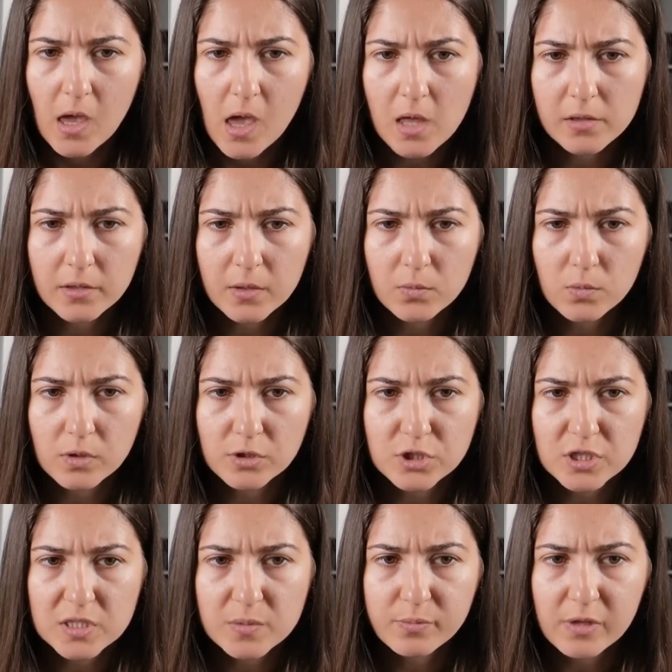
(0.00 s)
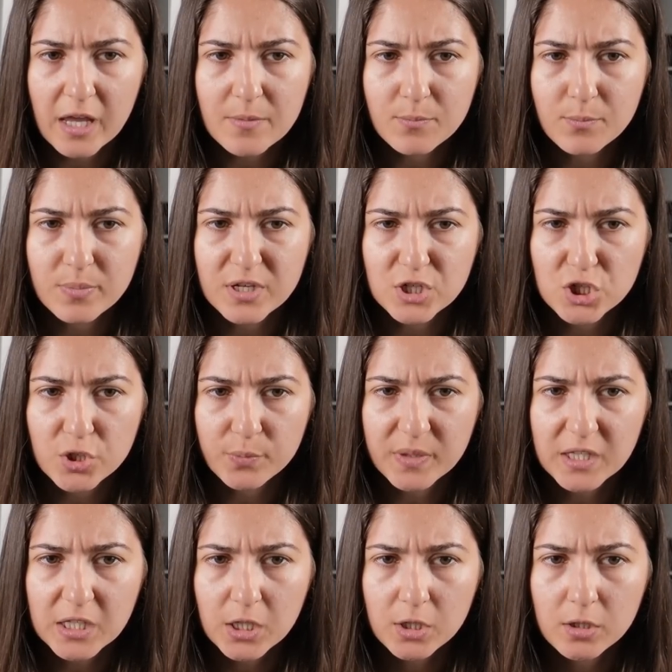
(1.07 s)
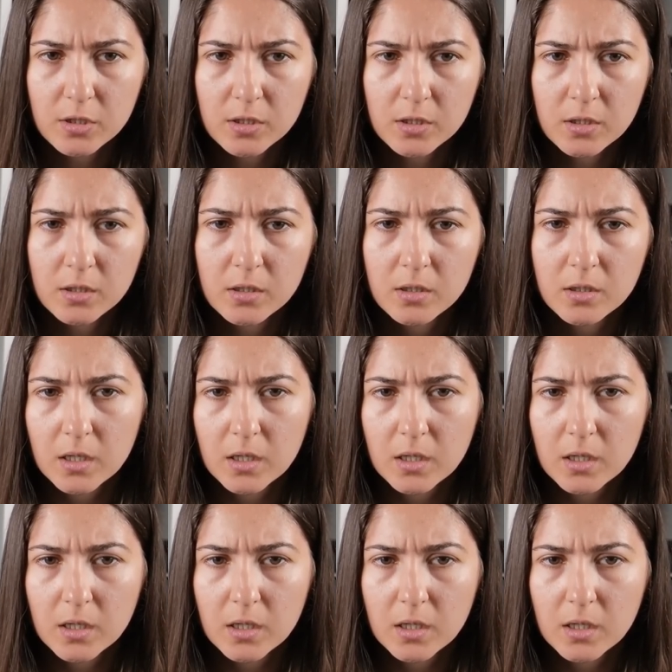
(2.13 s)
and then we'll just play bishop here.